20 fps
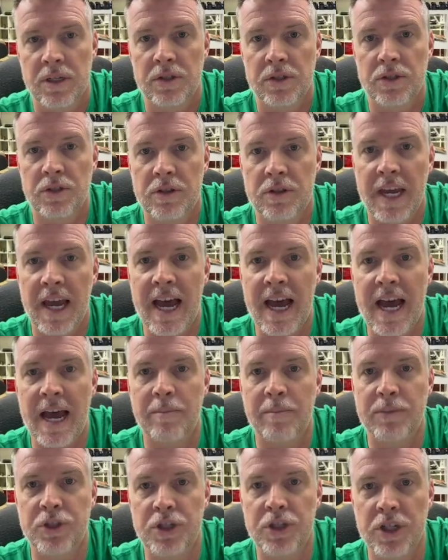to
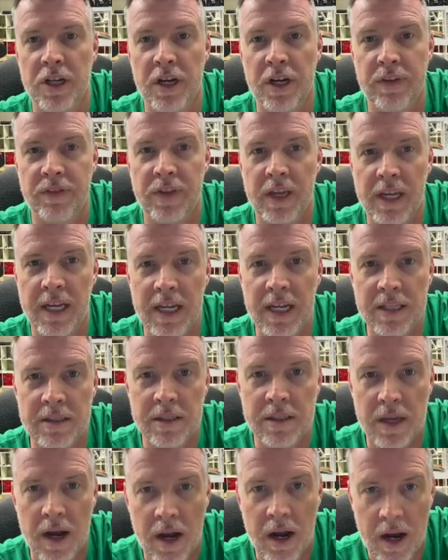capture the
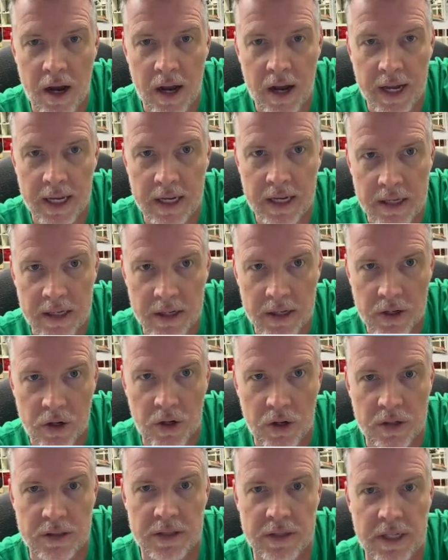entire
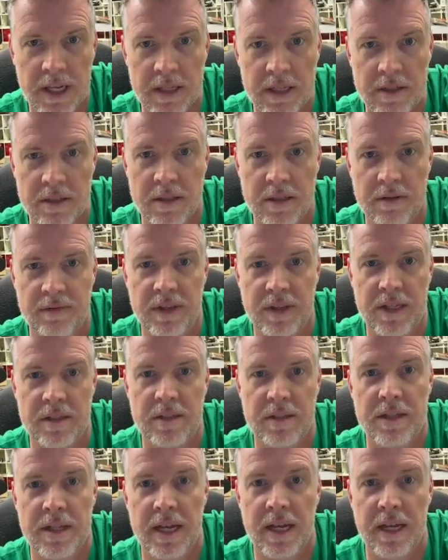contents of this
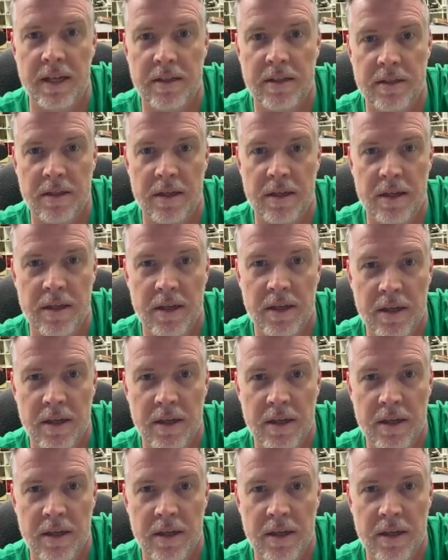disc